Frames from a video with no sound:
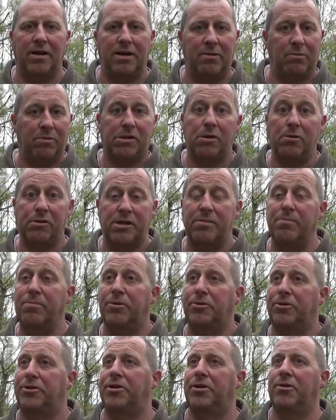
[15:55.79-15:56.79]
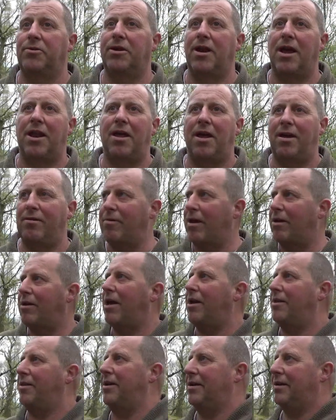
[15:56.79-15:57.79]
And it was so simple to do, and, and I, I
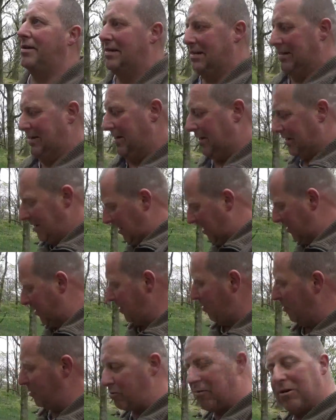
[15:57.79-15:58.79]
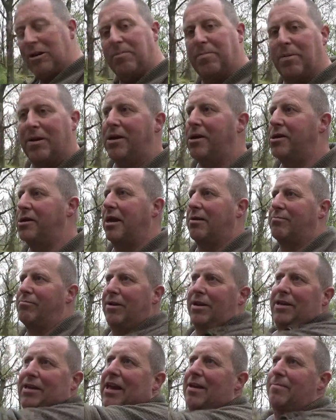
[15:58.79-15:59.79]
like that. Uh, and so I was really pleased. That
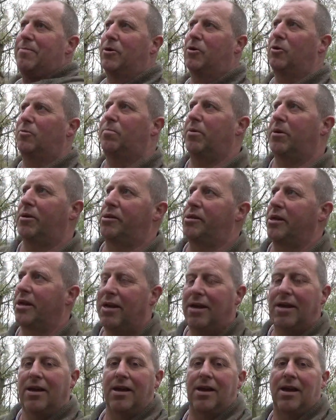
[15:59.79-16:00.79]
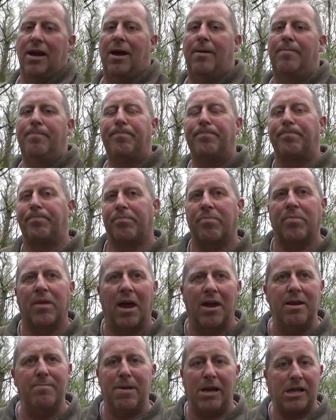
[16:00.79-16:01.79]
really gave me a good buzz, um,
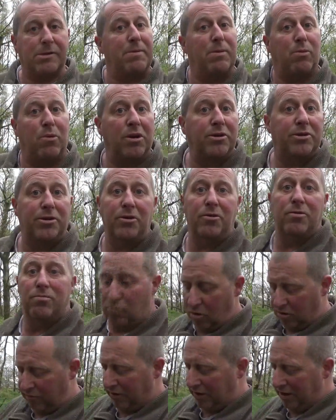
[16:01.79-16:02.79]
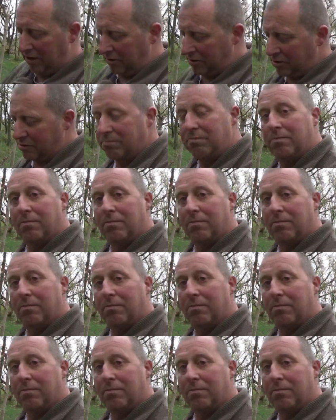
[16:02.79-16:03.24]
and it makes me want to do more videos.